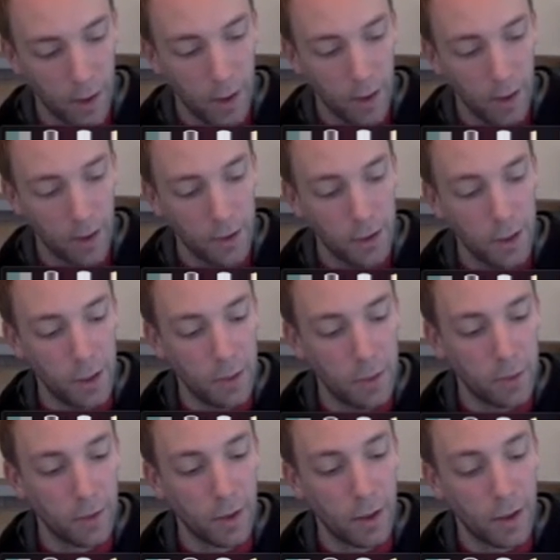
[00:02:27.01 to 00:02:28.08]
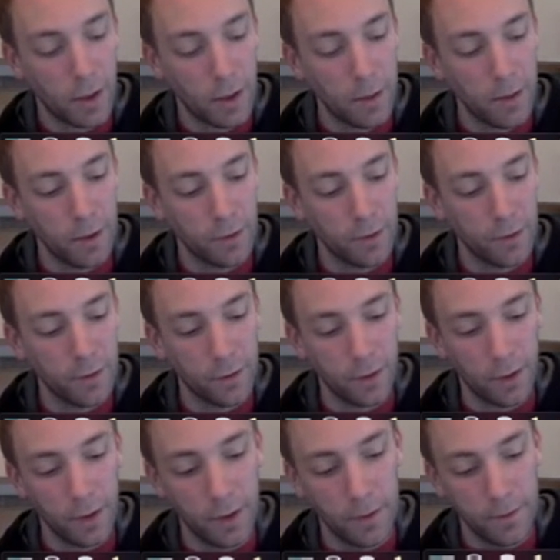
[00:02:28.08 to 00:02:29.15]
G prime of 3